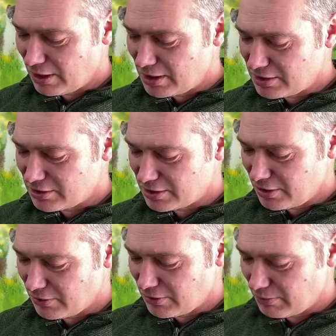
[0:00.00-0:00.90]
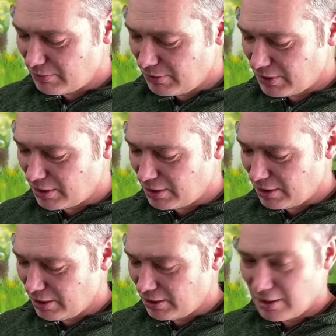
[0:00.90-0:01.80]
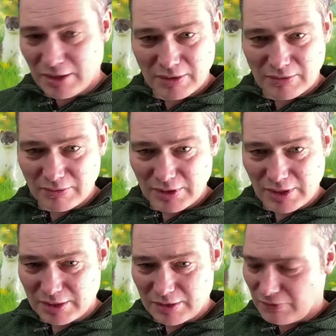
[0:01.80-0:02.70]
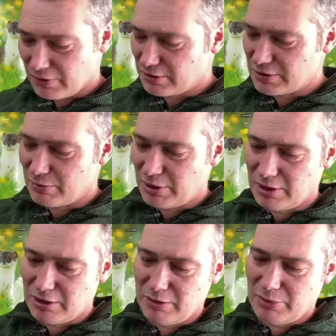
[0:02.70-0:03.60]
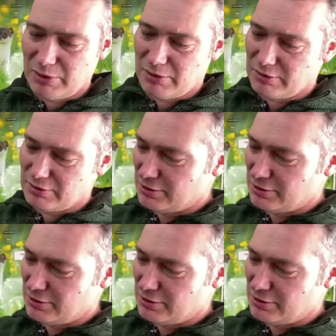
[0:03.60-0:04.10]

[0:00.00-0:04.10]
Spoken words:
unless you soak them, they're really difficult to break open.